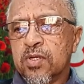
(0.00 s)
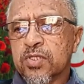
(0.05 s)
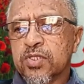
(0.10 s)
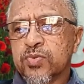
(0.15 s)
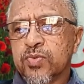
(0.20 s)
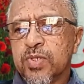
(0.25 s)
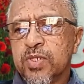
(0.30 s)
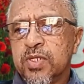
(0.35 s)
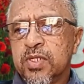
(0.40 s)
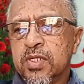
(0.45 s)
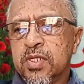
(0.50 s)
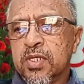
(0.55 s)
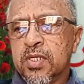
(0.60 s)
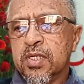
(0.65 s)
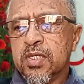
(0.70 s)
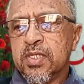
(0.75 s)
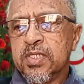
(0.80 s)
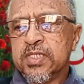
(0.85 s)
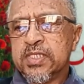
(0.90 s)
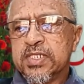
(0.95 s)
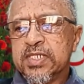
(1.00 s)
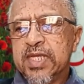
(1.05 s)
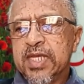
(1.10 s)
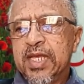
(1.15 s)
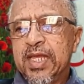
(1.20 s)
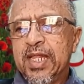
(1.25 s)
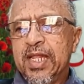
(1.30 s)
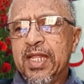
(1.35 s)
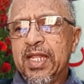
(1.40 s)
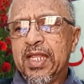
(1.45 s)
one here is
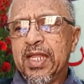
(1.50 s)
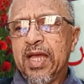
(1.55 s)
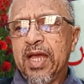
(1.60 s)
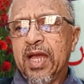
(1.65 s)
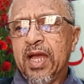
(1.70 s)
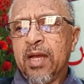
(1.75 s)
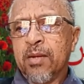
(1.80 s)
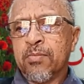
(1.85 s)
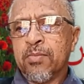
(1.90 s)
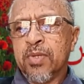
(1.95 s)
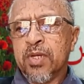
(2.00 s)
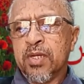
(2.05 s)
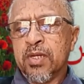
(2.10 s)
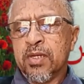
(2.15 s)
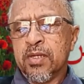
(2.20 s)
il'ab.